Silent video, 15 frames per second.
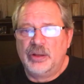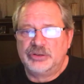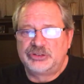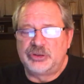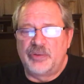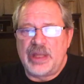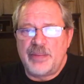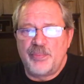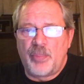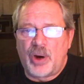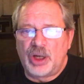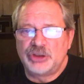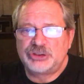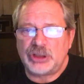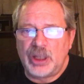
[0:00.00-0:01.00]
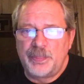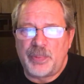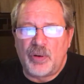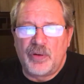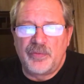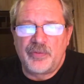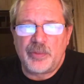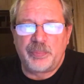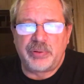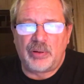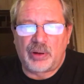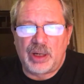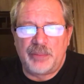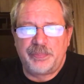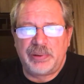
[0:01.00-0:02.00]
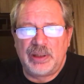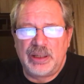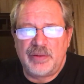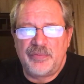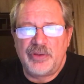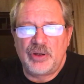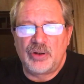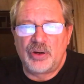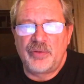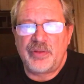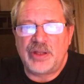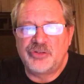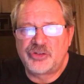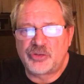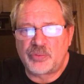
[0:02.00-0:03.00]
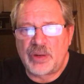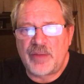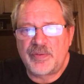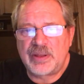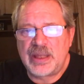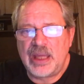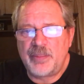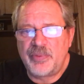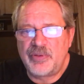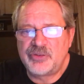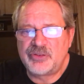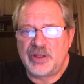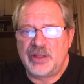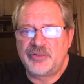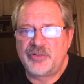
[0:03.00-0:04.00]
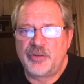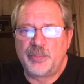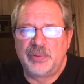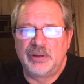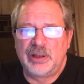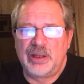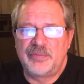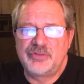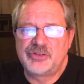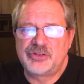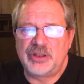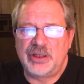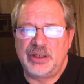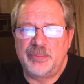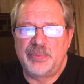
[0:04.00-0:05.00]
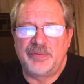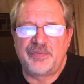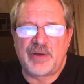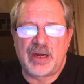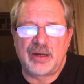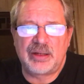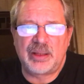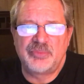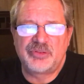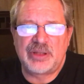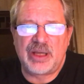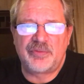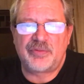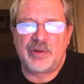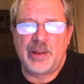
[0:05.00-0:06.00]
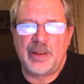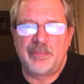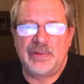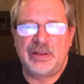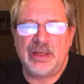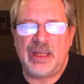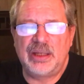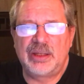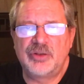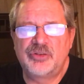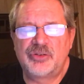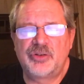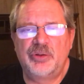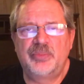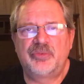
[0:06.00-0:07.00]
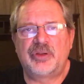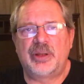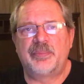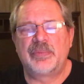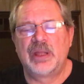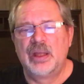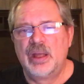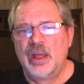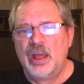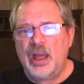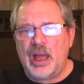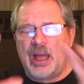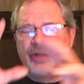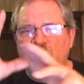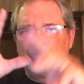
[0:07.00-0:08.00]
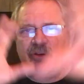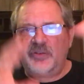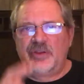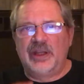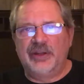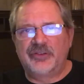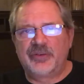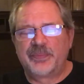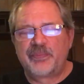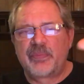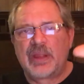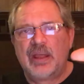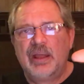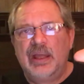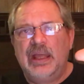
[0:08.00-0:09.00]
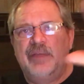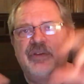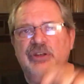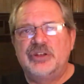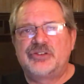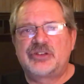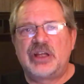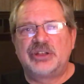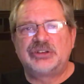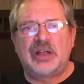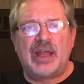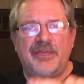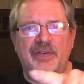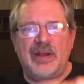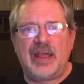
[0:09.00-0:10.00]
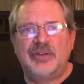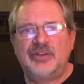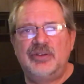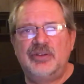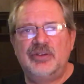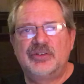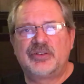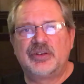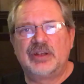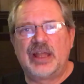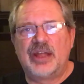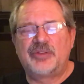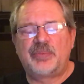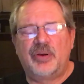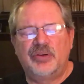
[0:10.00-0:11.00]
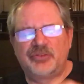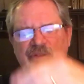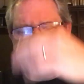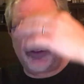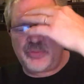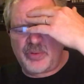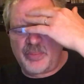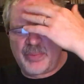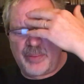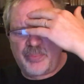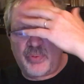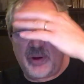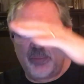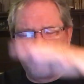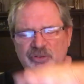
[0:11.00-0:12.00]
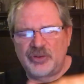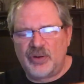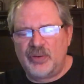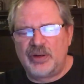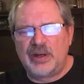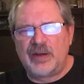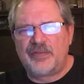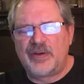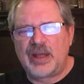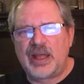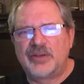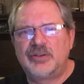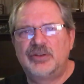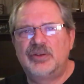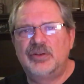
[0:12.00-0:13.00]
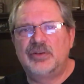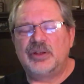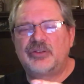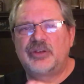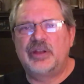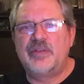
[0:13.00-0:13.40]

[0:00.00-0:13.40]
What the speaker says: So they march up over the broad plain of the earth and surround the camp of the saints in the beloved city, but fire comes down from heaven and consumes them. Two things. In the discussion, I forgot to do this in the last post. That's where my point was going, and I forgot to do this.